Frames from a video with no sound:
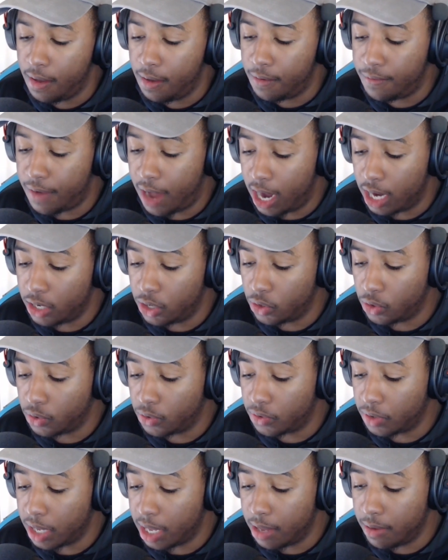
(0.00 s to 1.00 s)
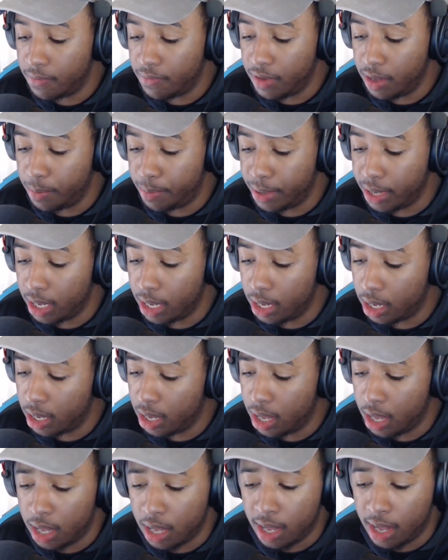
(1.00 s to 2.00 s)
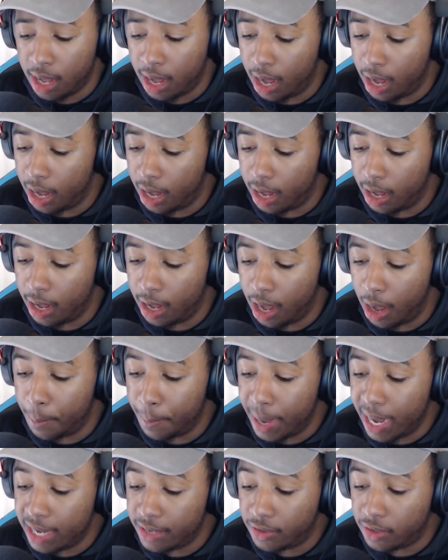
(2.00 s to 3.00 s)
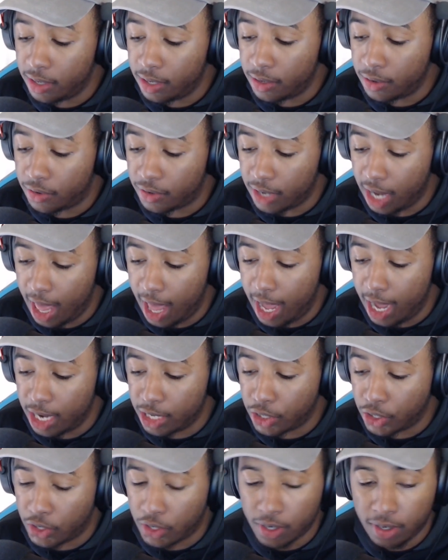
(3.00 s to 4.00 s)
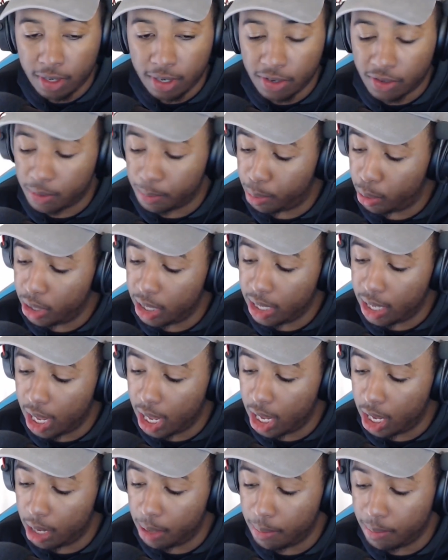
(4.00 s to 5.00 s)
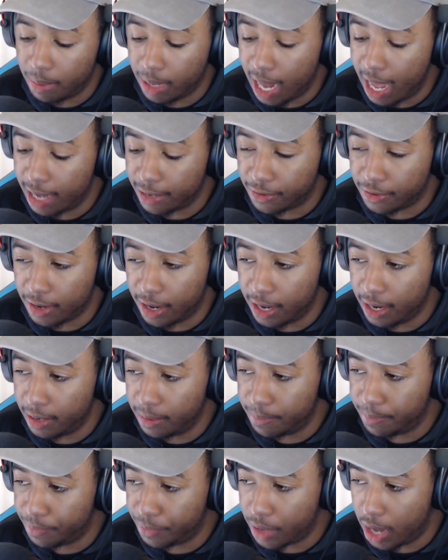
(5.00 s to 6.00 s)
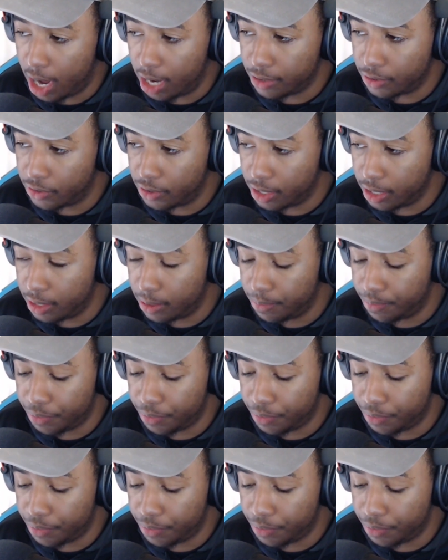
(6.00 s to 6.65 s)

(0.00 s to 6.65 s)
Finals MVP. Amazing / disappointing game last night. Honestly,